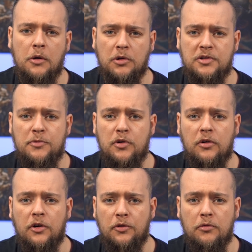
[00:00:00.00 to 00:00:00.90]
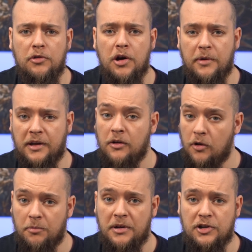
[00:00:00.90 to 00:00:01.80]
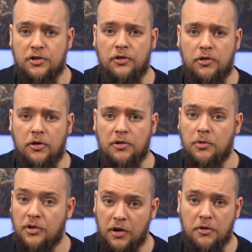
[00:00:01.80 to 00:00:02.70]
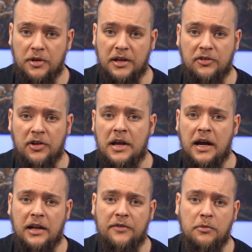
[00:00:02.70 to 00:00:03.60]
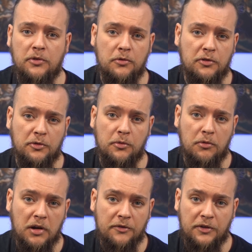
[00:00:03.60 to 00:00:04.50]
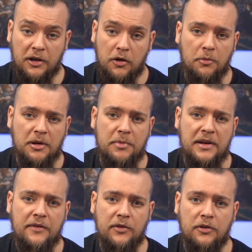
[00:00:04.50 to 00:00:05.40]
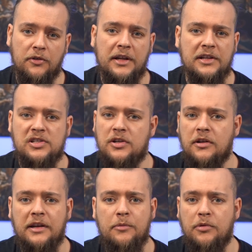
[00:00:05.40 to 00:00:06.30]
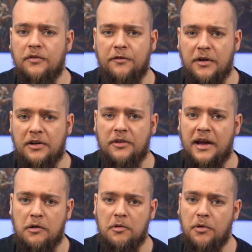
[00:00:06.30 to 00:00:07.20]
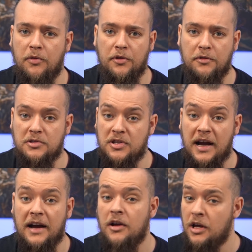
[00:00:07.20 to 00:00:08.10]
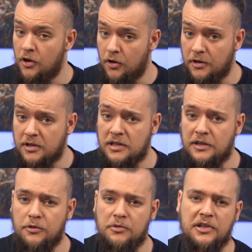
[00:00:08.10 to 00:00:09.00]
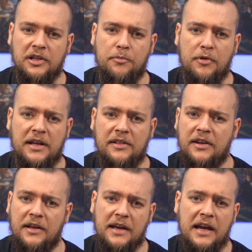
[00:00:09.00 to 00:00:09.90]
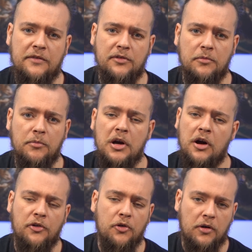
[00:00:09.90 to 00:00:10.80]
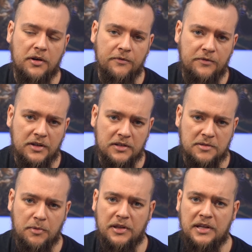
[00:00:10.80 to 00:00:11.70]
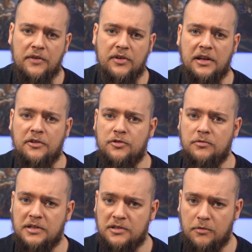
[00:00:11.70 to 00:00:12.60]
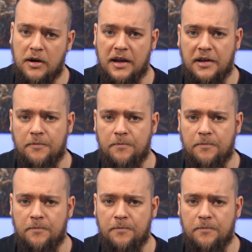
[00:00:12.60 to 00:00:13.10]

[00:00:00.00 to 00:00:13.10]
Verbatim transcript: What's more, an all knowing, omniscient God would know this, and if it was also all loving, omnibenevolent, it certainly wouldn't threaten hell upon those that, earnestly using the brain that it gave them, are not convinced by the evidential disarray.